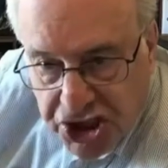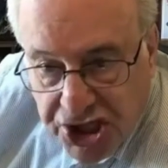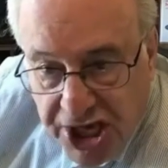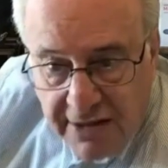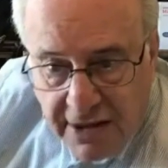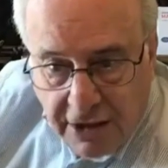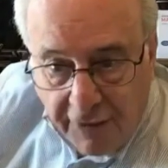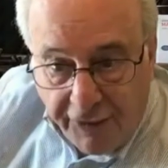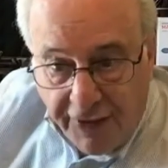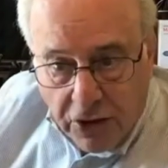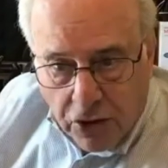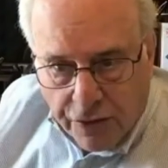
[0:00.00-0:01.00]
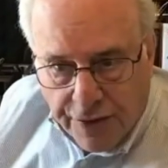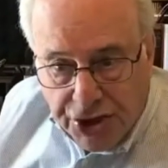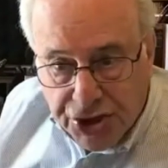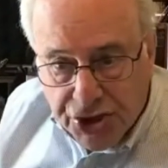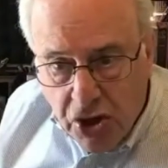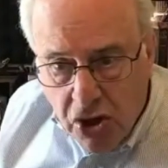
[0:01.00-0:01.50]
say that the Federal
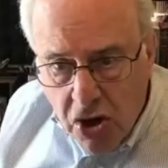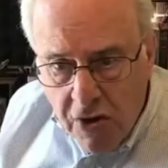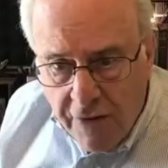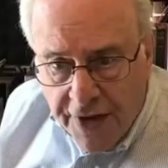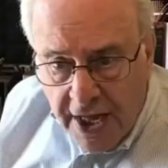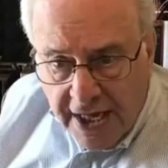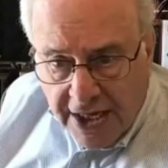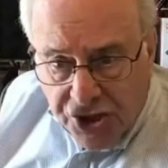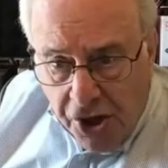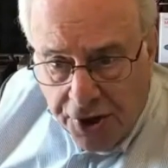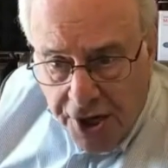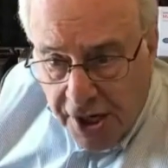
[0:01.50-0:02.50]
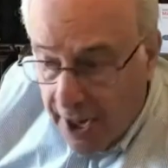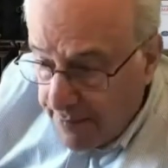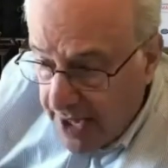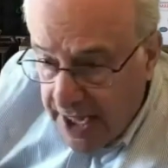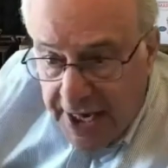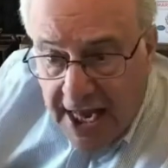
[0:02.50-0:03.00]
Reserve is going to come
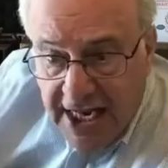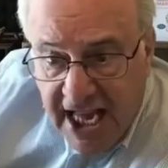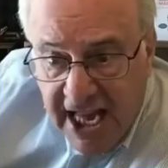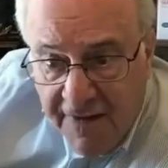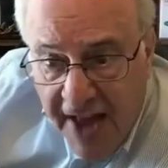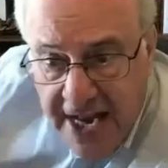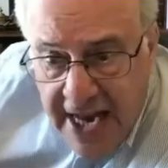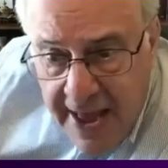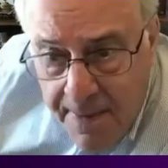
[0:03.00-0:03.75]
in and give any